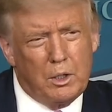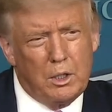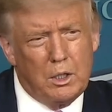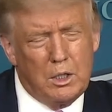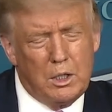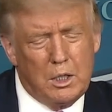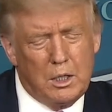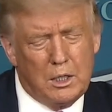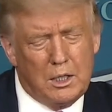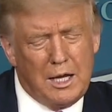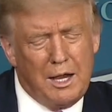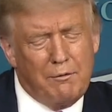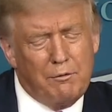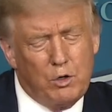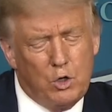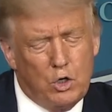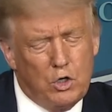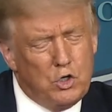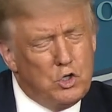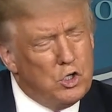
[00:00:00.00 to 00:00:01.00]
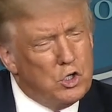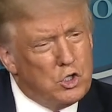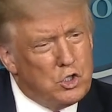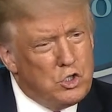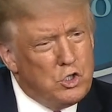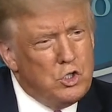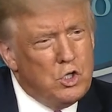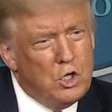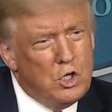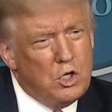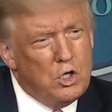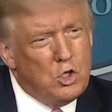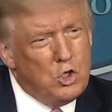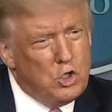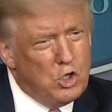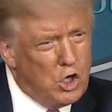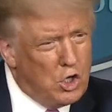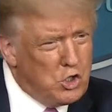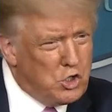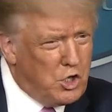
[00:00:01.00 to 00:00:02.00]
uh, Kavanaugh, Judge,
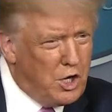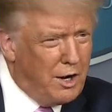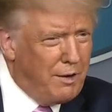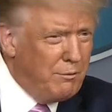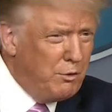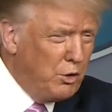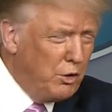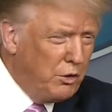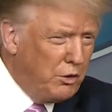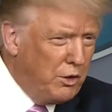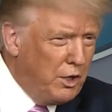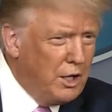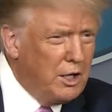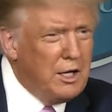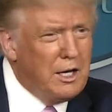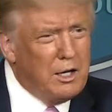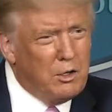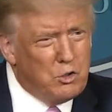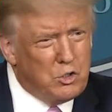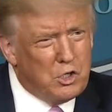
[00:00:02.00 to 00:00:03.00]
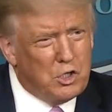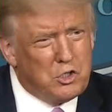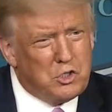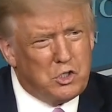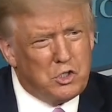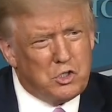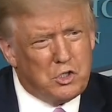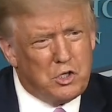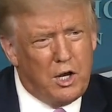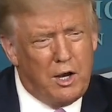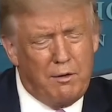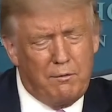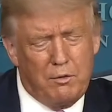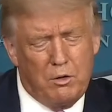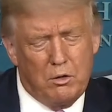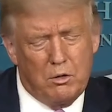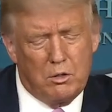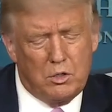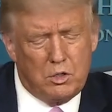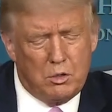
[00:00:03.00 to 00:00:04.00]
Judge Kavanaugh then, now Justice
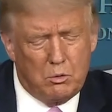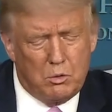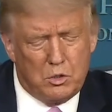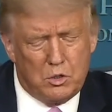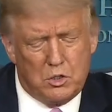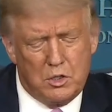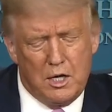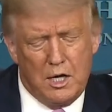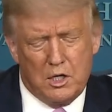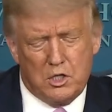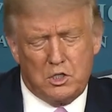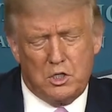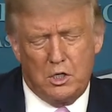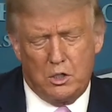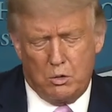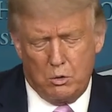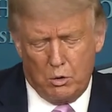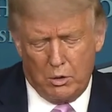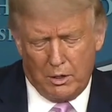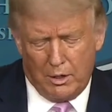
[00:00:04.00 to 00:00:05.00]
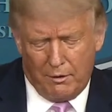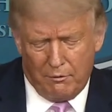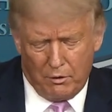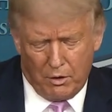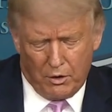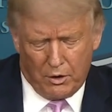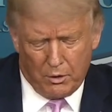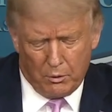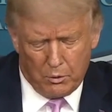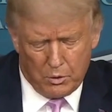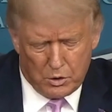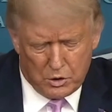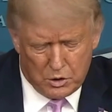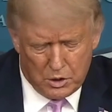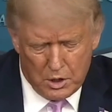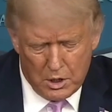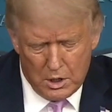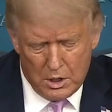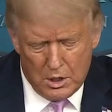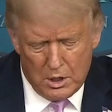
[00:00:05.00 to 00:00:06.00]
Kavanaugh. She was nasty to a level that was
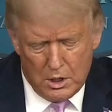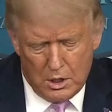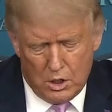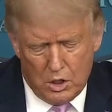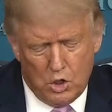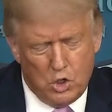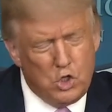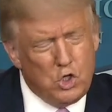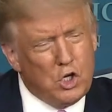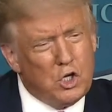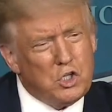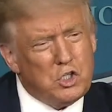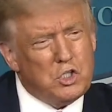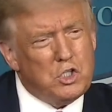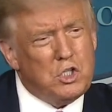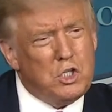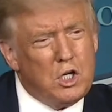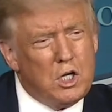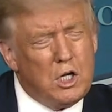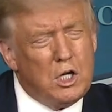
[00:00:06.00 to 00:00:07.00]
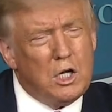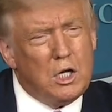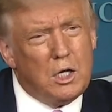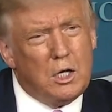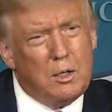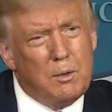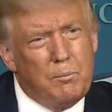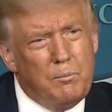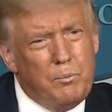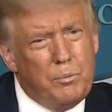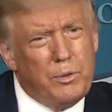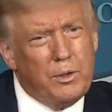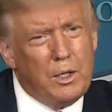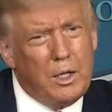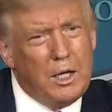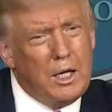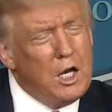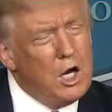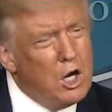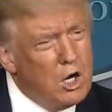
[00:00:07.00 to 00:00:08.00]
just uh,
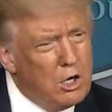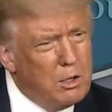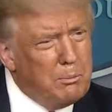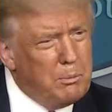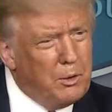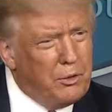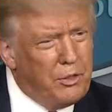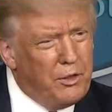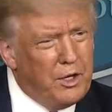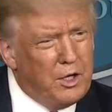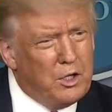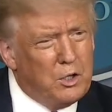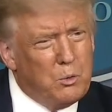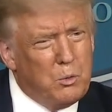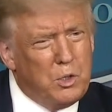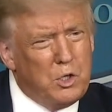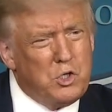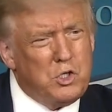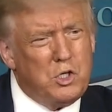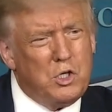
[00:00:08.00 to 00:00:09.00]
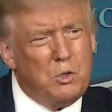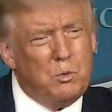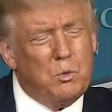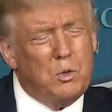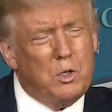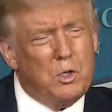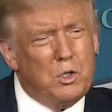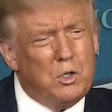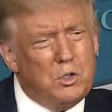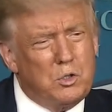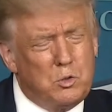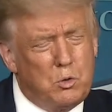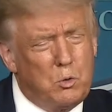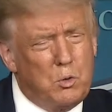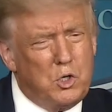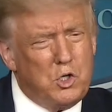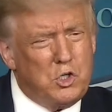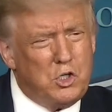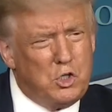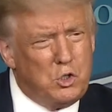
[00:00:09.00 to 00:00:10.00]
a horrible thing, the way she was, the
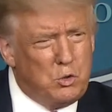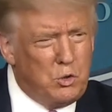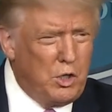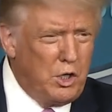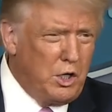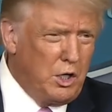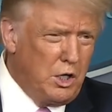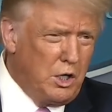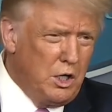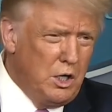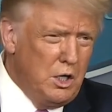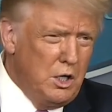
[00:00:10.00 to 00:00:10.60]
way she treated